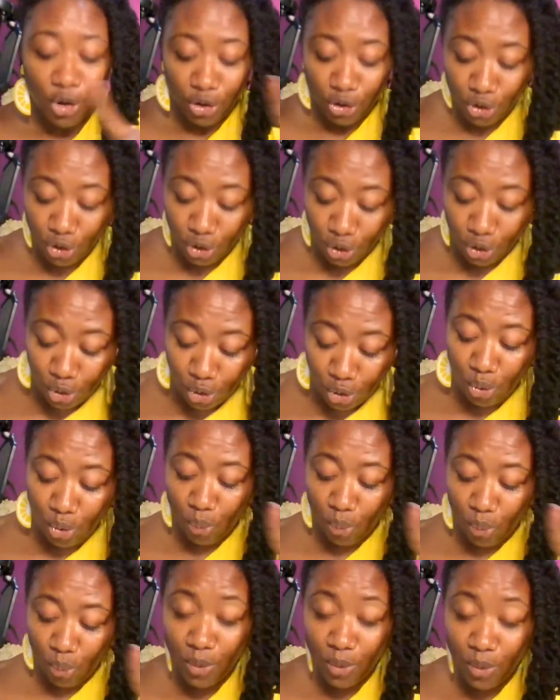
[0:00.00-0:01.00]

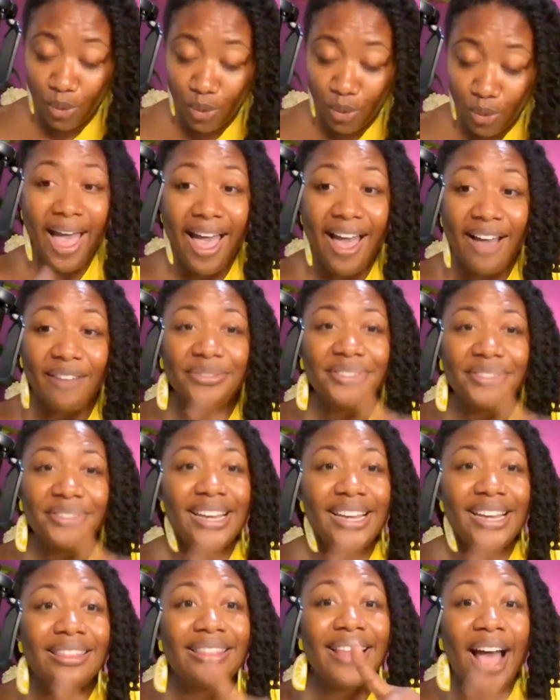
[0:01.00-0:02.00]
you will have
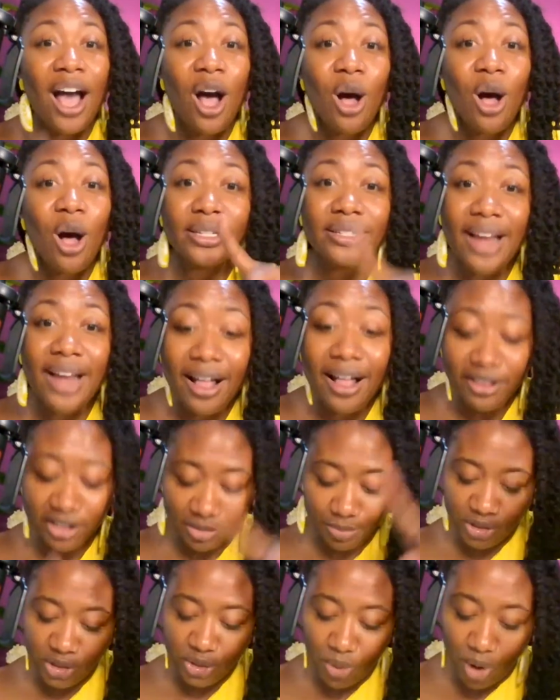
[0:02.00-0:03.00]

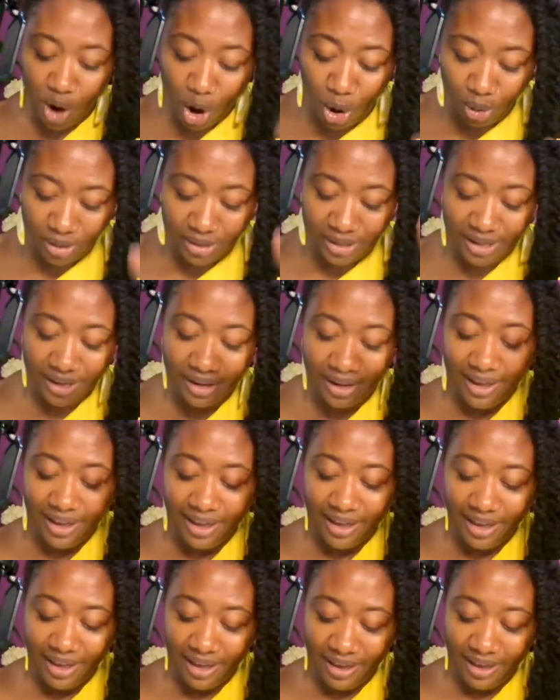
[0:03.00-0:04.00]
$10,000, but you only
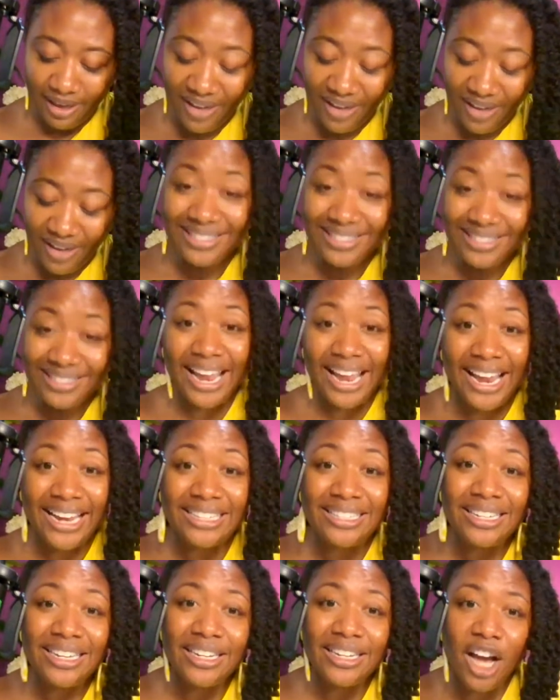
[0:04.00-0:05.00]
invested
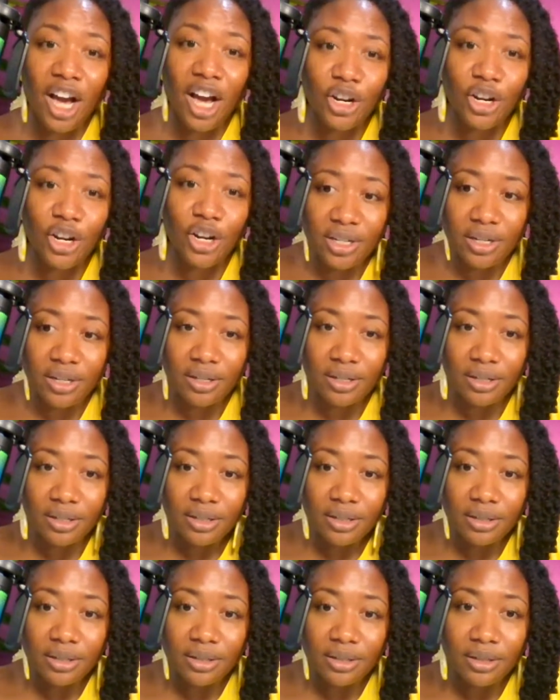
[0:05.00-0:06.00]
$1,800.
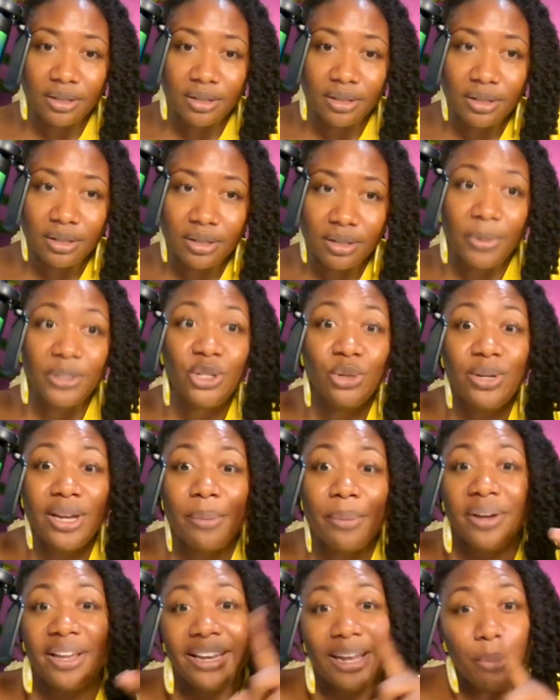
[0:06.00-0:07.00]
But you
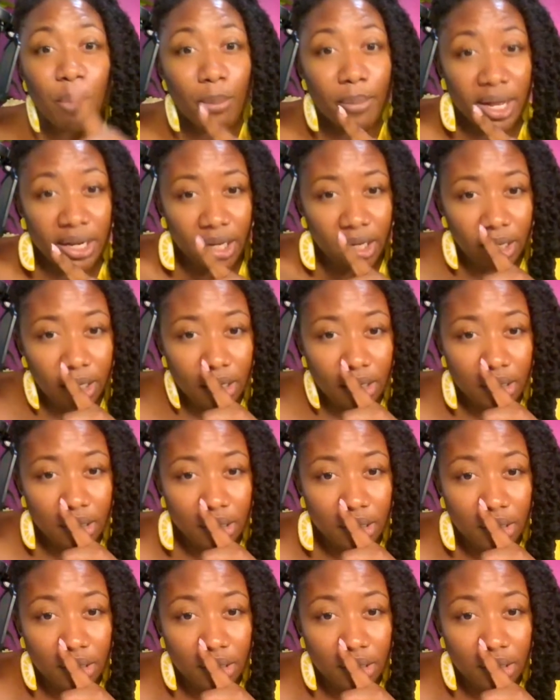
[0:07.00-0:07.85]
didn't put any more money in.